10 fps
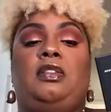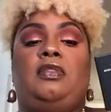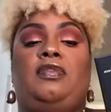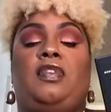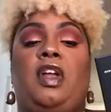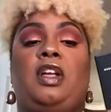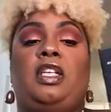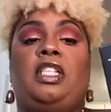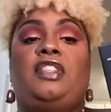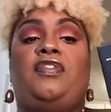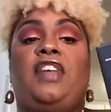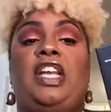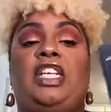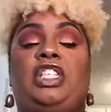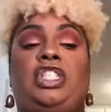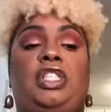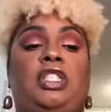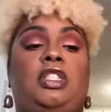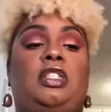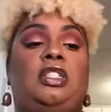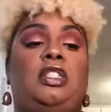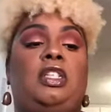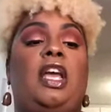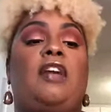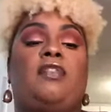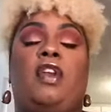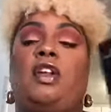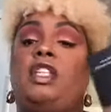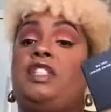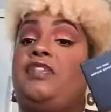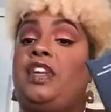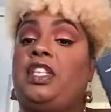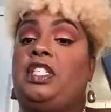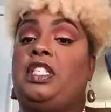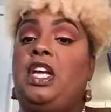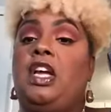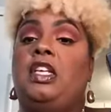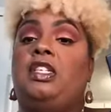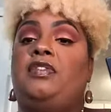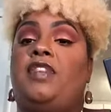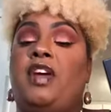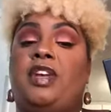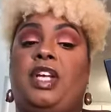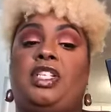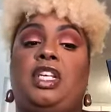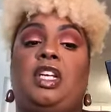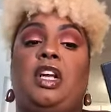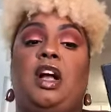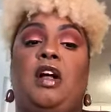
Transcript: Flawless Finish. Yeah, Flawless Finish foundation.